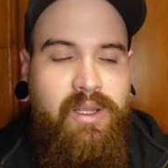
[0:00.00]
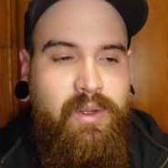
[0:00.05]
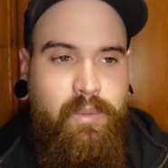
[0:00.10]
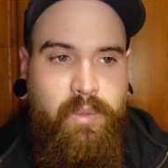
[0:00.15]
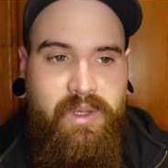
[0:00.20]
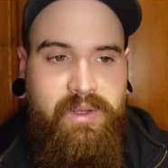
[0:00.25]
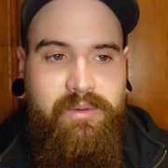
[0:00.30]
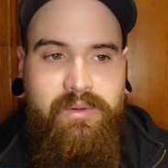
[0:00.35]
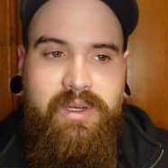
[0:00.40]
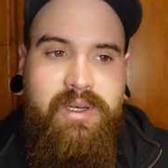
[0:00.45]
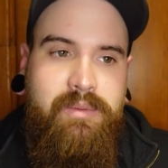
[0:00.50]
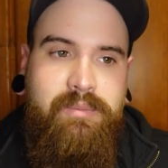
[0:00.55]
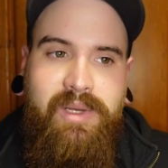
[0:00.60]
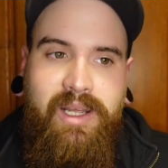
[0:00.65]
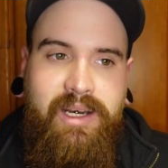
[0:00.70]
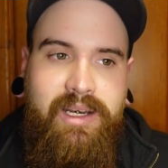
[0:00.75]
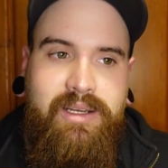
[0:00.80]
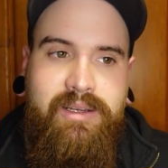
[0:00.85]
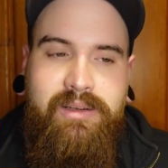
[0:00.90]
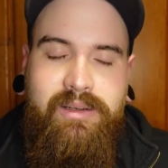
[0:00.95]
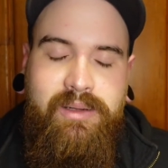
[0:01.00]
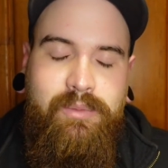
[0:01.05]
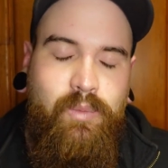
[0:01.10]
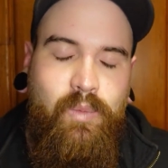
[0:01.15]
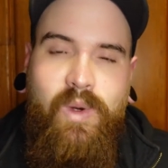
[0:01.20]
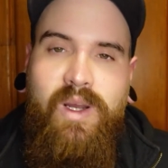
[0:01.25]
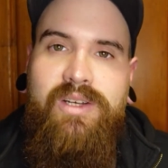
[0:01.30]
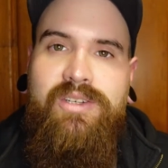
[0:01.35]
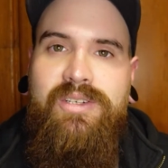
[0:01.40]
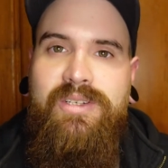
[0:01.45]
Whether anybody
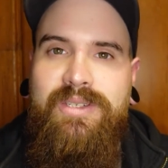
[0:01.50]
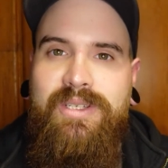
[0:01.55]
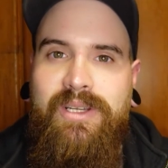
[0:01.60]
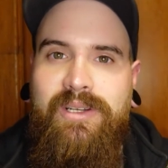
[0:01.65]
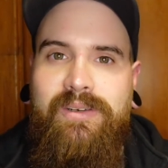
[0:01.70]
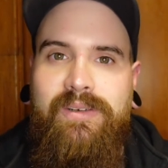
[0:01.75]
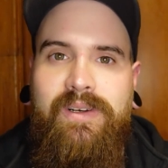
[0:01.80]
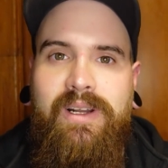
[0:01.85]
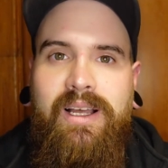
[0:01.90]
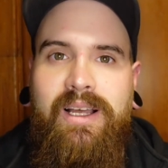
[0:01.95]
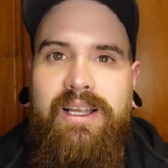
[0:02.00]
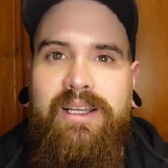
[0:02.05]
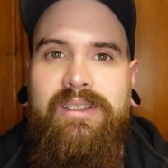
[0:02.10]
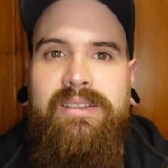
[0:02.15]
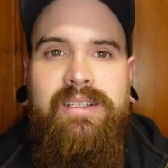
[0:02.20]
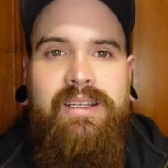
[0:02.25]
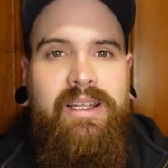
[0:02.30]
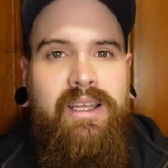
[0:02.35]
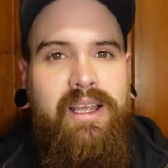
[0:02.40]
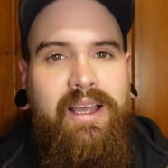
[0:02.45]
watches it or not,